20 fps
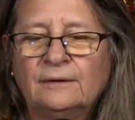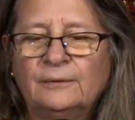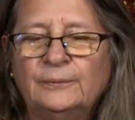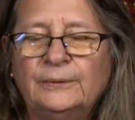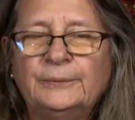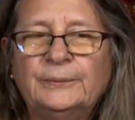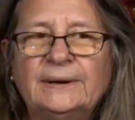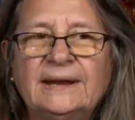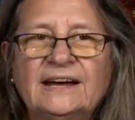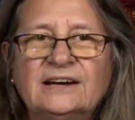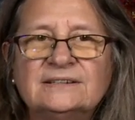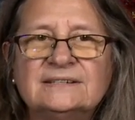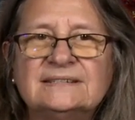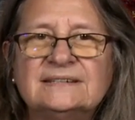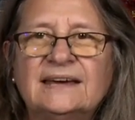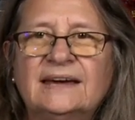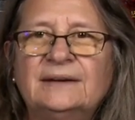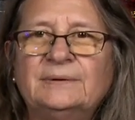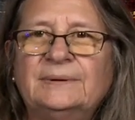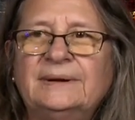we went
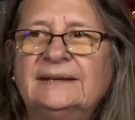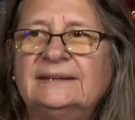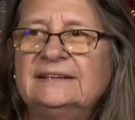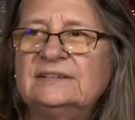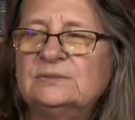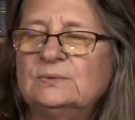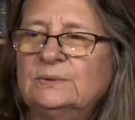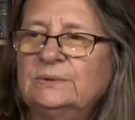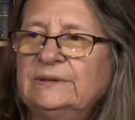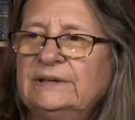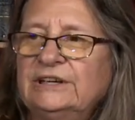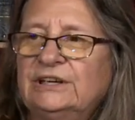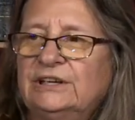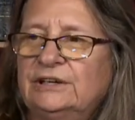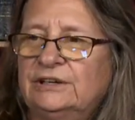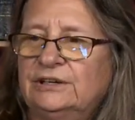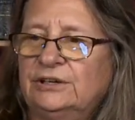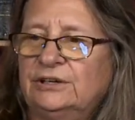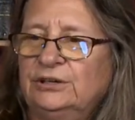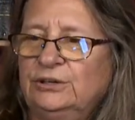outside and we had these really
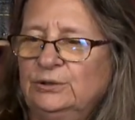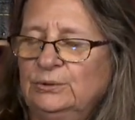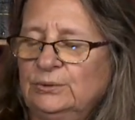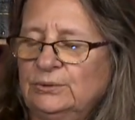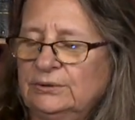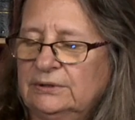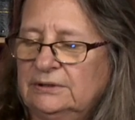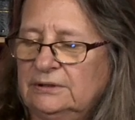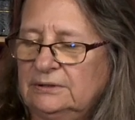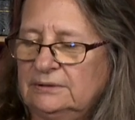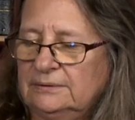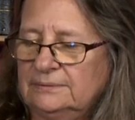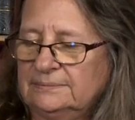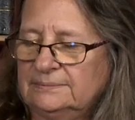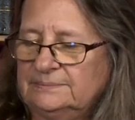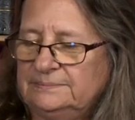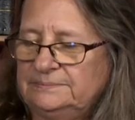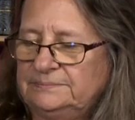cute little